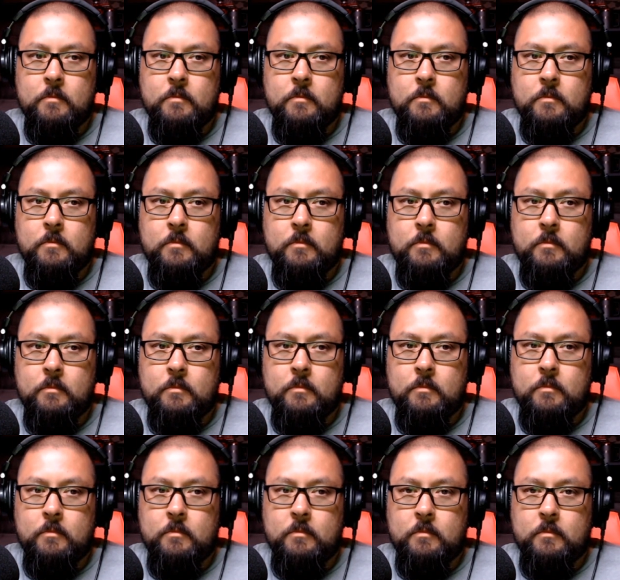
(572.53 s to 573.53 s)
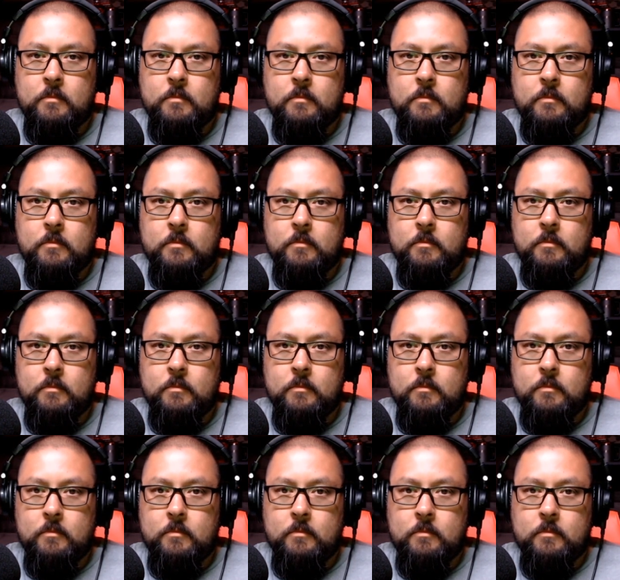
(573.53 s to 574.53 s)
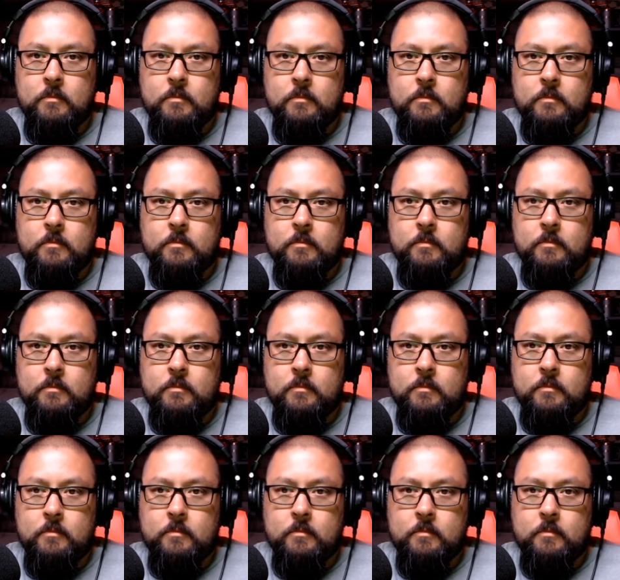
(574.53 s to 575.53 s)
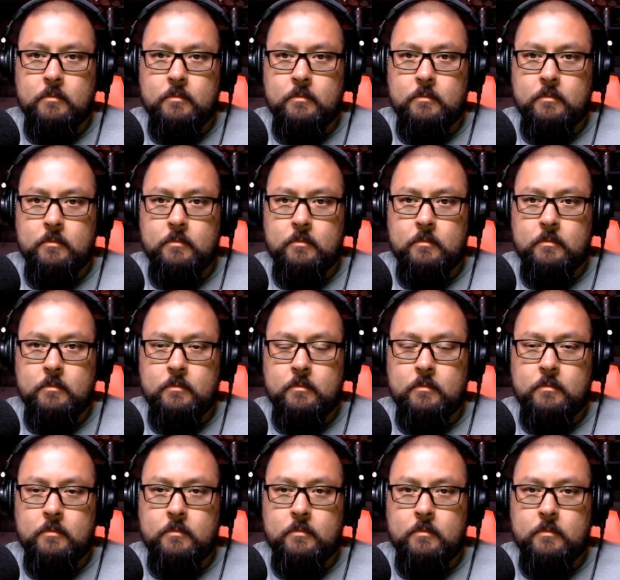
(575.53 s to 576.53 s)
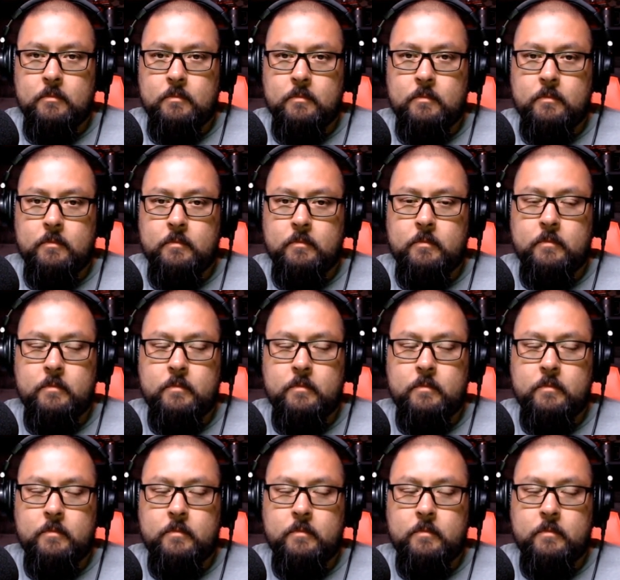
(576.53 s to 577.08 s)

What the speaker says: This person isn't speaking.